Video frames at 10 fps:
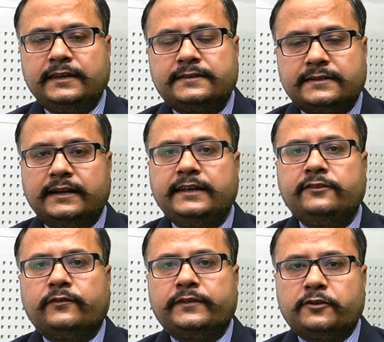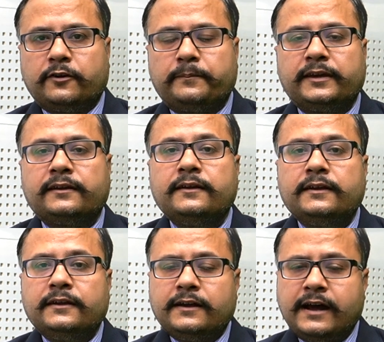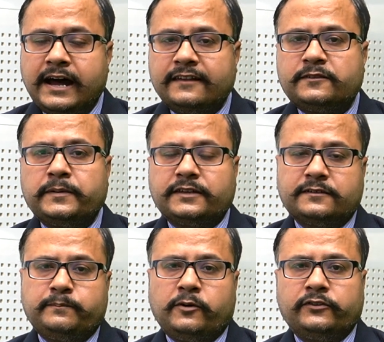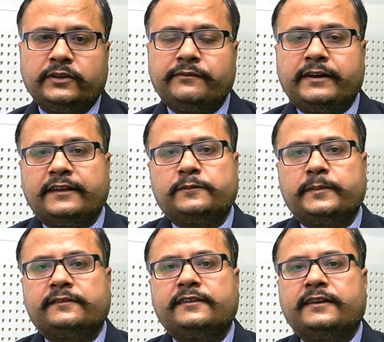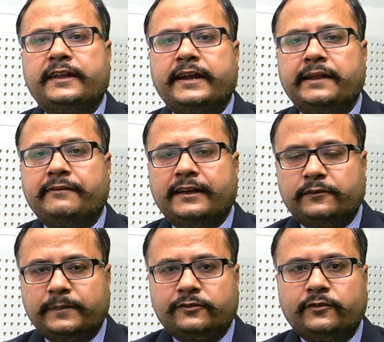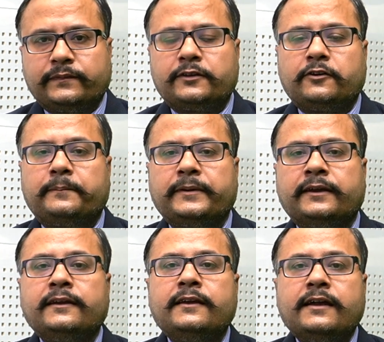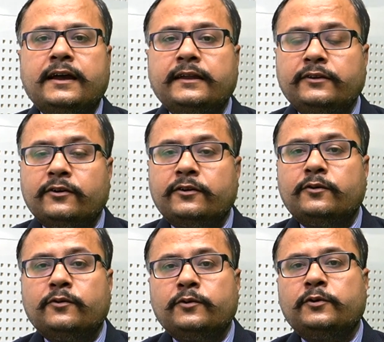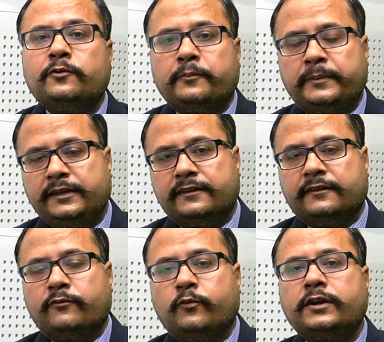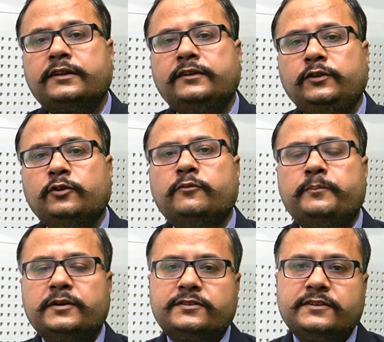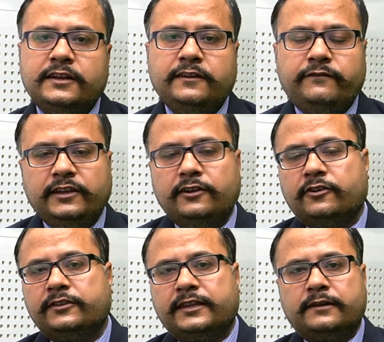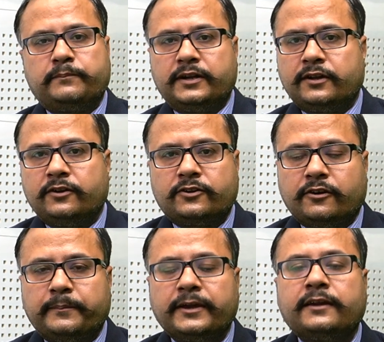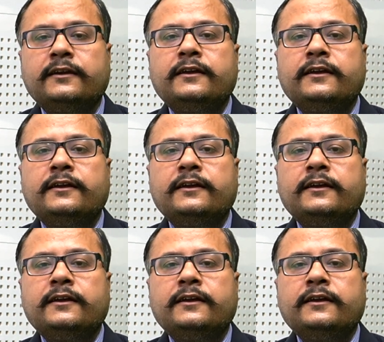studies of the topic, aspects, positive aspects and negative aspects of the topic, and your own opinion, what you personally feel on that particular topic,